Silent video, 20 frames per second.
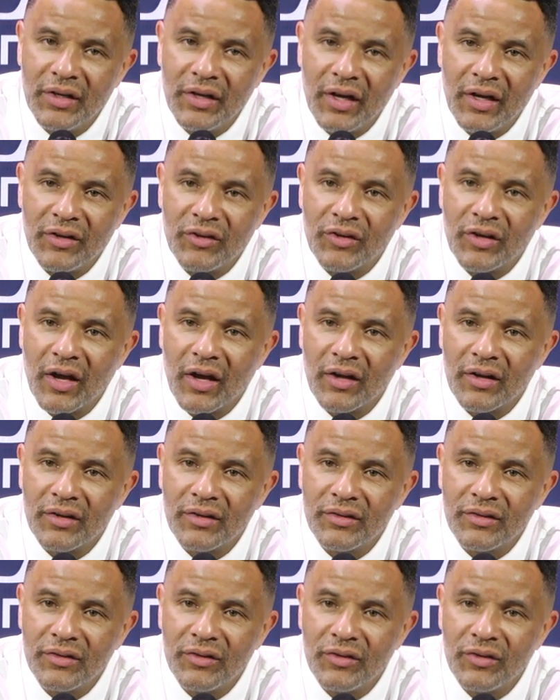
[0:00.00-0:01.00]
and you got to
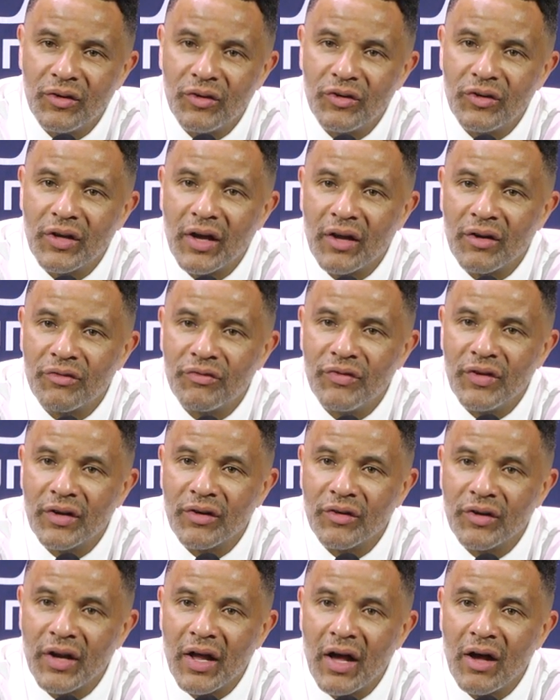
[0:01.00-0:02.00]

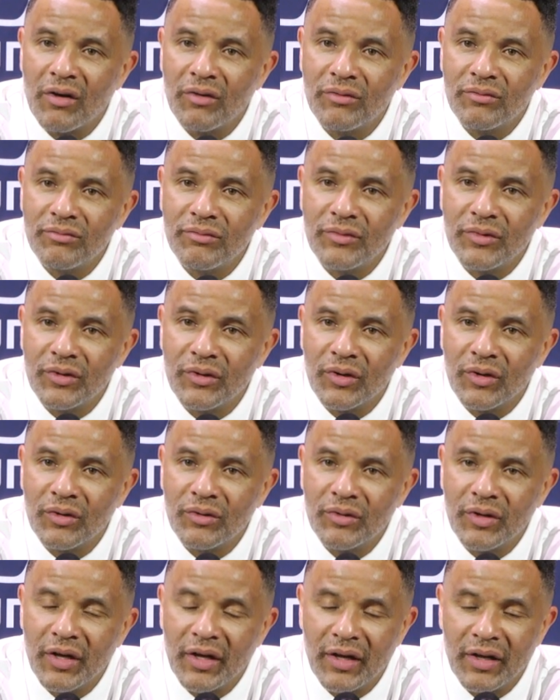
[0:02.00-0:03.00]
figure it out, you know,
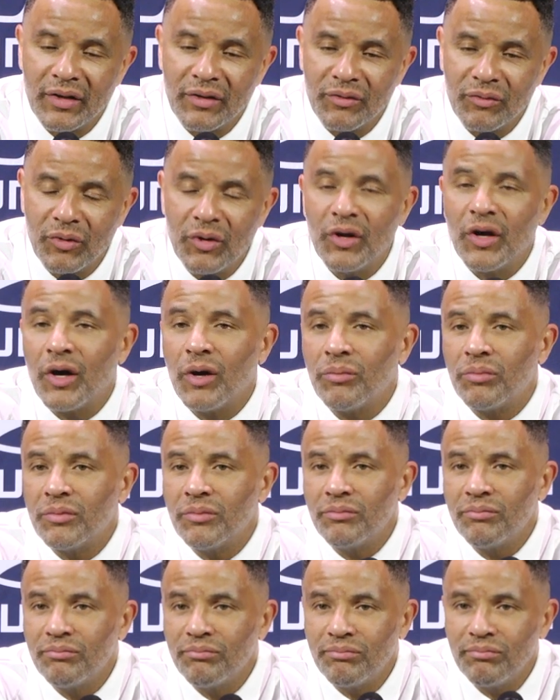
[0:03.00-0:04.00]
and we'll help them.